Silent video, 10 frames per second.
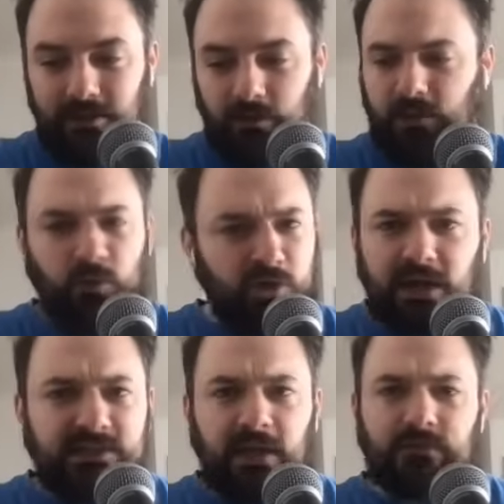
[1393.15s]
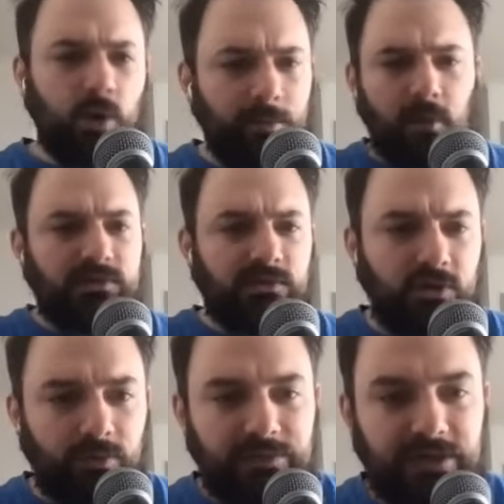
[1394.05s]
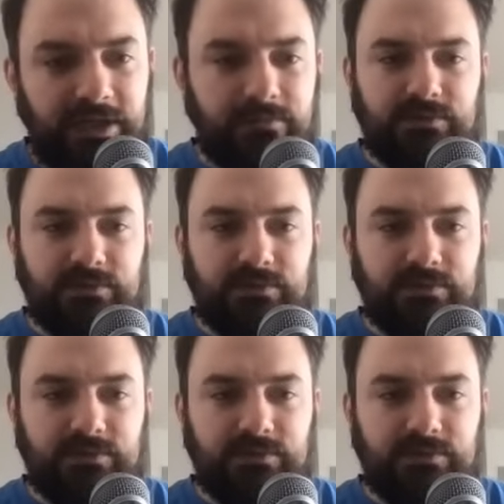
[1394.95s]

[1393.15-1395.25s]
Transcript: Like, well, you guys have Joey Bosa and Derwin James.